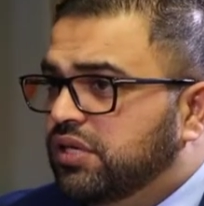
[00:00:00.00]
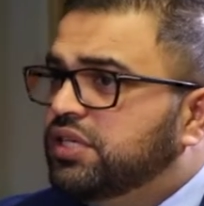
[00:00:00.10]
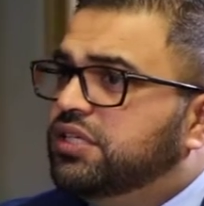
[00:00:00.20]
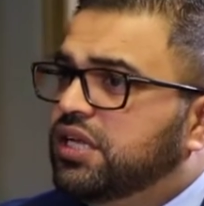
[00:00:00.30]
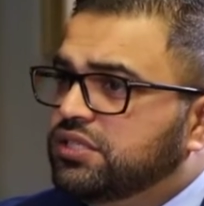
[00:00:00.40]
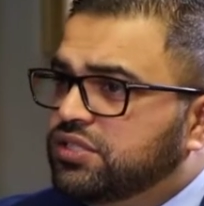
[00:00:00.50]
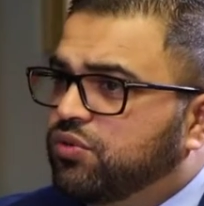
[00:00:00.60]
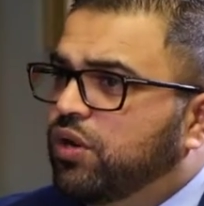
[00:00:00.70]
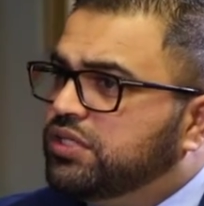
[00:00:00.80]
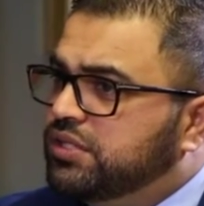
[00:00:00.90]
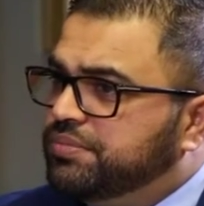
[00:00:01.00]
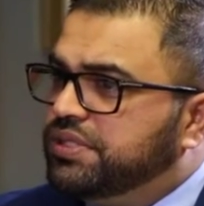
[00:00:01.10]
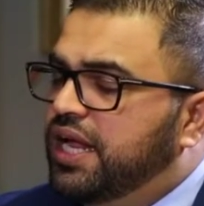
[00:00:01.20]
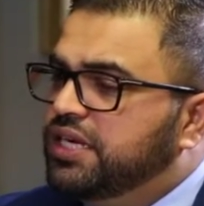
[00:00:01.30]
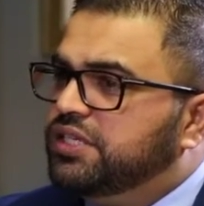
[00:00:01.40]
The returns is quite
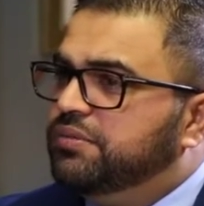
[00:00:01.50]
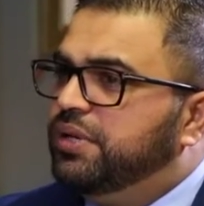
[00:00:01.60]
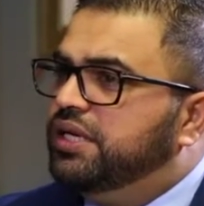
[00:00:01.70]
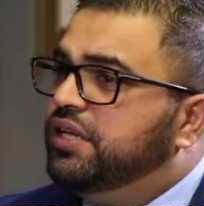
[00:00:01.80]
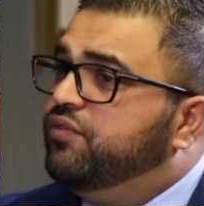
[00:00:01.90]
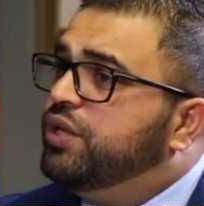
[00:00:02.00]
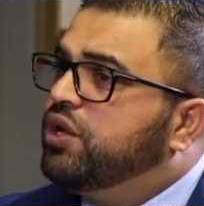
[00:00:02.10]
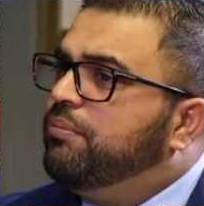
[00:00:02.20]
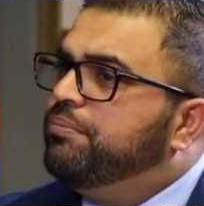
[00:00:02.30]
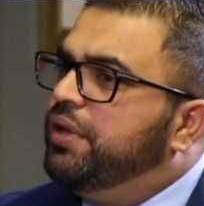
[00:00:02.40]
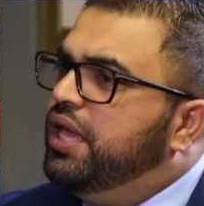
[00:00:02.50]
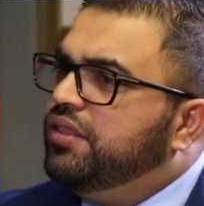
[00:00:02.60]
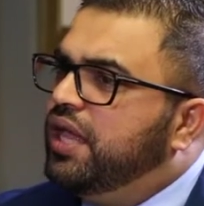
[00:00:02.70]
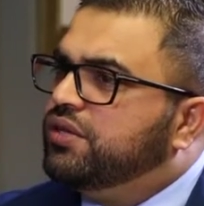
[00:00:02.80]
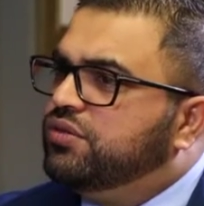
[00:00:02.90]
substantial, but if we
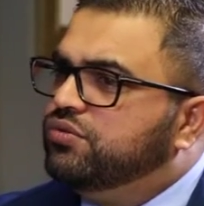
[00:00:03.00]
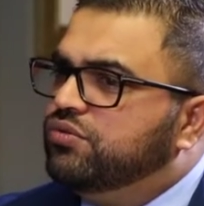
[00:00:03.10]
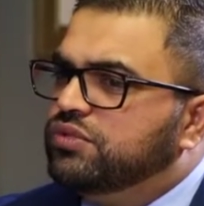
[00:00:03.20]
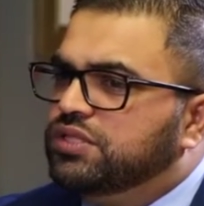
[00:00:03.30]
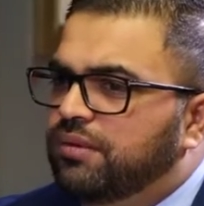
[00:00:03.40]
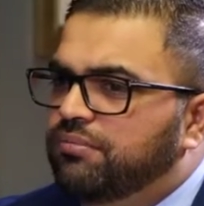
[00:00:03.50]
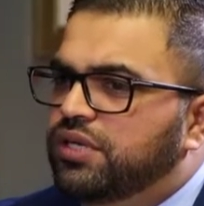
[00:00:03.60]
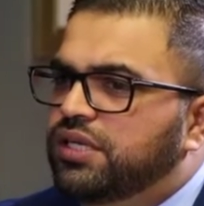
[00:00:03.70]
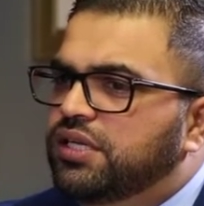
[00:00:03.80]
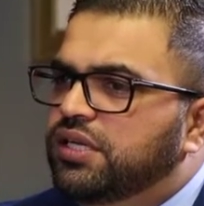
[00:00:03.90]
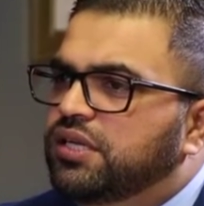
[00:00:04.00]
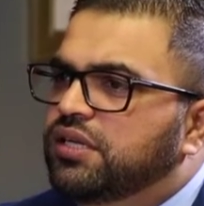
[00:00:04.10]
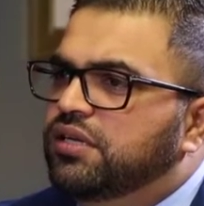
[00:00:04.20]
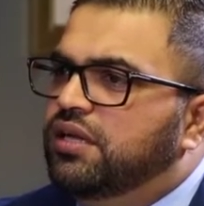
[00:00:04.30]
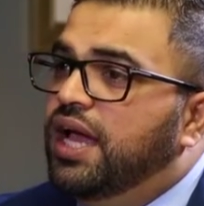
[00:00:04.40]
compare that to somebody
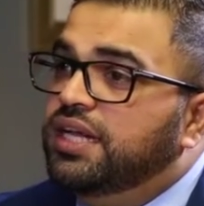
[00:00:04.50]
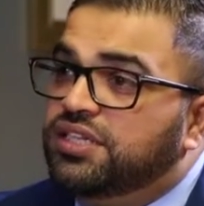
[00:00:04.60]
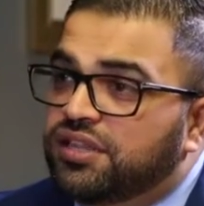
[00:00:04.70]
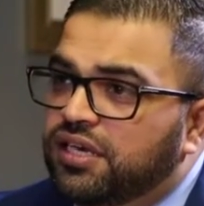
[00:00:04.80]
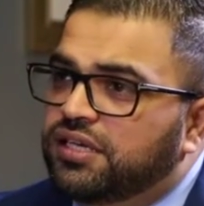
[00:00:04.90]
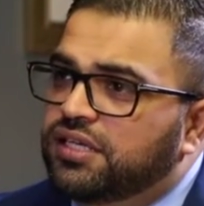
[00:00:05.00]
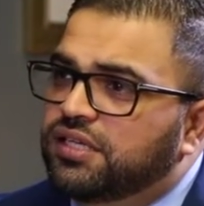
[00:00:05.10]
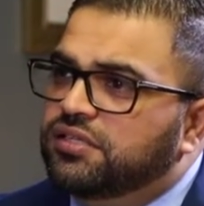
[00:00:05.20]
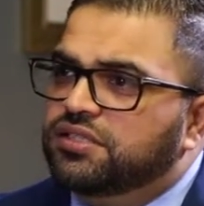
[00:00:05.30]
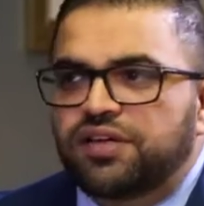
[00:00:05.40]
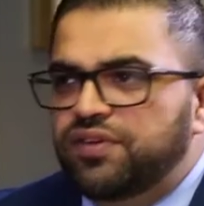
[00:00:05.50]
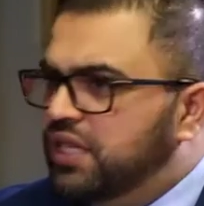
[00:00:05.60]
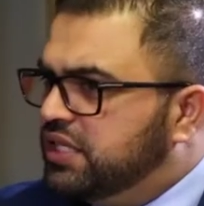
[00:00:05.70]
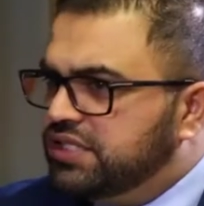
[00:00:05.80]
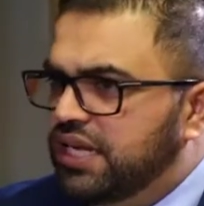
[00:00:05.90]
age 30,
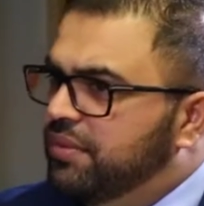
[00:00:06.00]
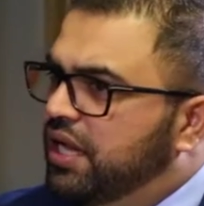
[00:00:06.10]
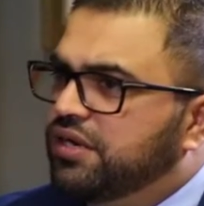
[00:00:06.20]
saving that same